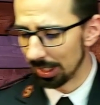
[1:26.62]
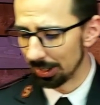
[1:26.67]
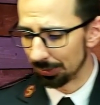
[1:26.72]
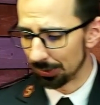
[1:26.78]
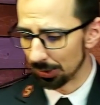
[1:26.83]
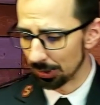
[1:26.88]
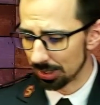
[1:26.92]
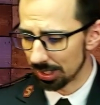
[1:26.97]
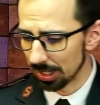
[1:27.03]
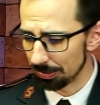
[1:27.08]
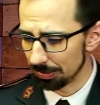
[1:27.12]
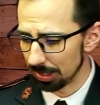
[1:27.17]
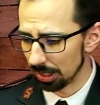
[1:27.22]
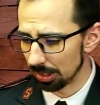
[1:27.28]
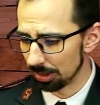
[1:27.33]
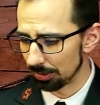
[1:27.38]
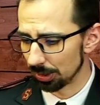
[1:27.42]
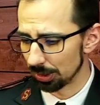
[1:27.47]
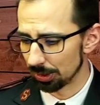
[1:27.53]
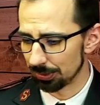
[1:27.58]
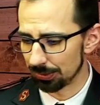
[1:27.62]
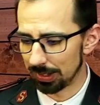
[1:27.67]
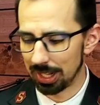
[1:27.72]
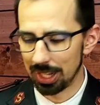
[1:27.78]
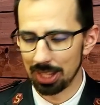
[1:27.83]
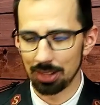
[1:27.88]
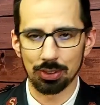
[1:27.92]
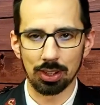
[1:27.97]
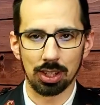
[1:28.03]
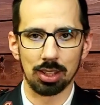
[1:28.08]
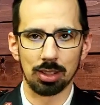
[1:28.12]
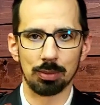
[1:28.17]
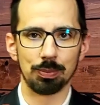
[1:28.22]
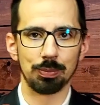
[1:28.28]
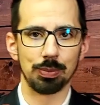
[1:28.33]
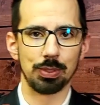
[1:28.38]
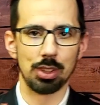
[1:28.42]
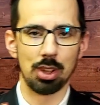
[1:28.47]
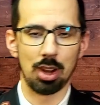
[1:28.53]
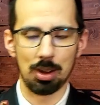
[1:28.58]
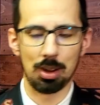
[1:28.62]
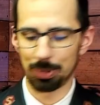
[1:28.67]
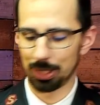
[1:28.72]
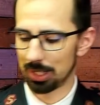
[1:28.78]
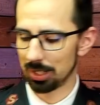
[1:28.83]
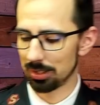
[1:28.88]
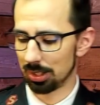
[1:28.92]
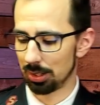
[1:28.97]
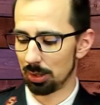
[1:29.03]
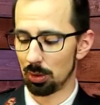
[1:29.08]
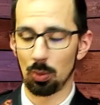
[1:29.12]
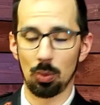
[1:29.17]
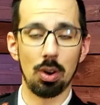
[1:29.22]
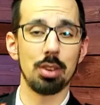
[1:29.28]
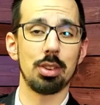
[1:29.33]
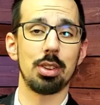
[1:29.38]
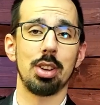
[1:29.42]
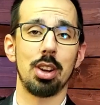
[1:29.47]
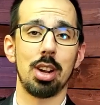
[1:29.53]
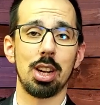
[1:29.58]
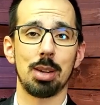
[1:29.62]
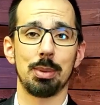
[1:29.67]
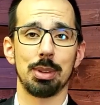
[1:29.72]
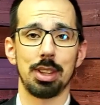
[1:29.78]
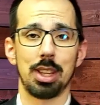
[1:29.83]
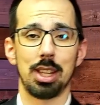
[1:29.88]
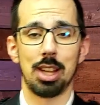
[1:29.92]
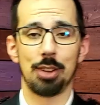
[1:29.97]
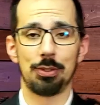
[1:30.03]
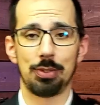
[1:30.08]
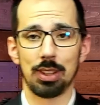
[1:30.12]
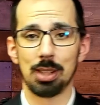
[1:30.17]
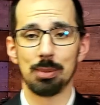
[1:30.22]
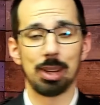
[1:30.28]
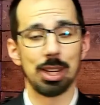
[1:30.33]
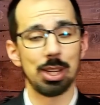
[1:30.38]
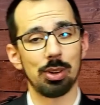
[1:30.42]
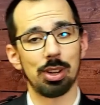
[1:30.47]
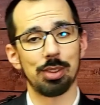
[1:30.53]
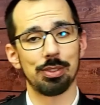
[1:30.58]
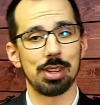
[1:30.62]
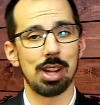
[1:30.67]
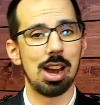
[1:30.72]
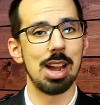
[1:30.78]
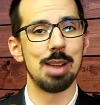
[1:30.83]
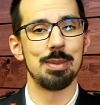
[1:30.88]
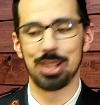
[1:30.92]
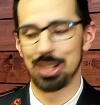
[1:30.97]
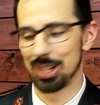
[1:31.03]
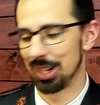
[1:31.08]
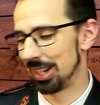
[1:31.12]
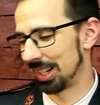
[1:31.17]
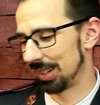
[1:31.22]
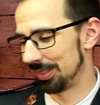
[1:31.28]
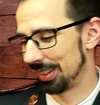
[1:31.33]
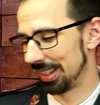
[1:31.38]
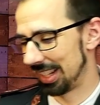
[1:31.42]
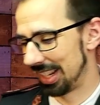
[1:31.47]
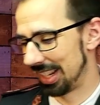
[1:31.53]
if you skip down to verse 5, not because I don't want to talk about the Nephilim, I don't have time to talk about the